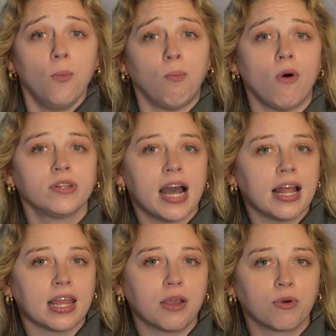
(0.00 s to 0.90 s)

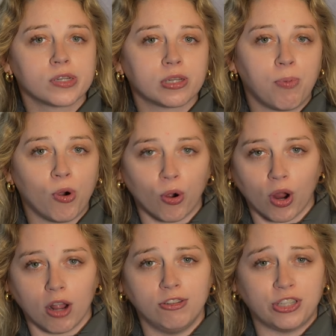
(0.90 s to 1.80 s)
multilingual
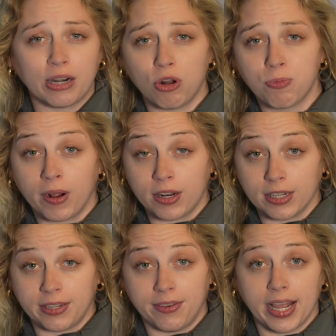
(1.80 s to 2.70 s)
support, general
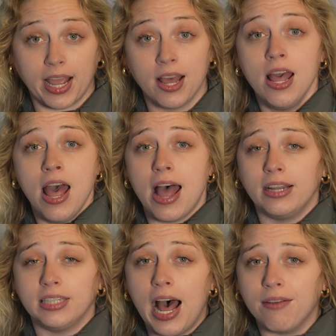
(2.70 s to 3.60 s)
productivity,
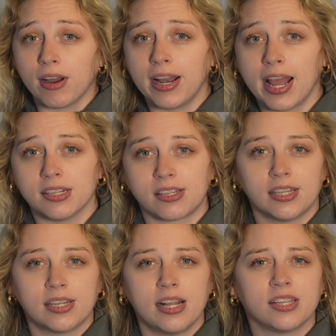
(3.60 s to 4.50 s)
and everyday
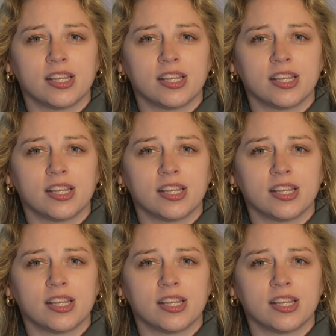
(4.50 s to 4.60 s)
assistance.